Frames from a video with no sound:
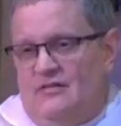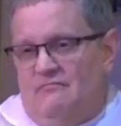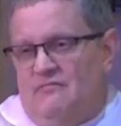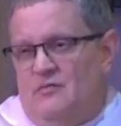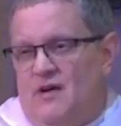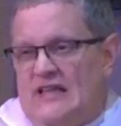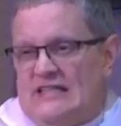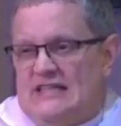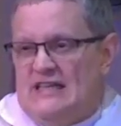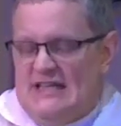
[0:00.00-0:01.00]
you might
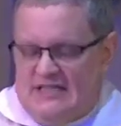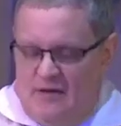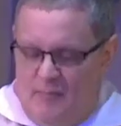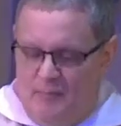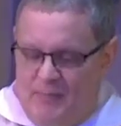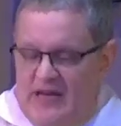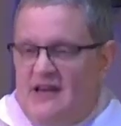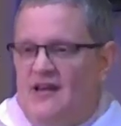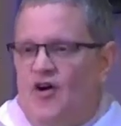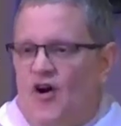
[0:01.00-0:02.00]
see it as
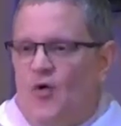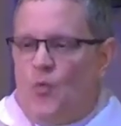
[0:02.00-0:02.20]
beating our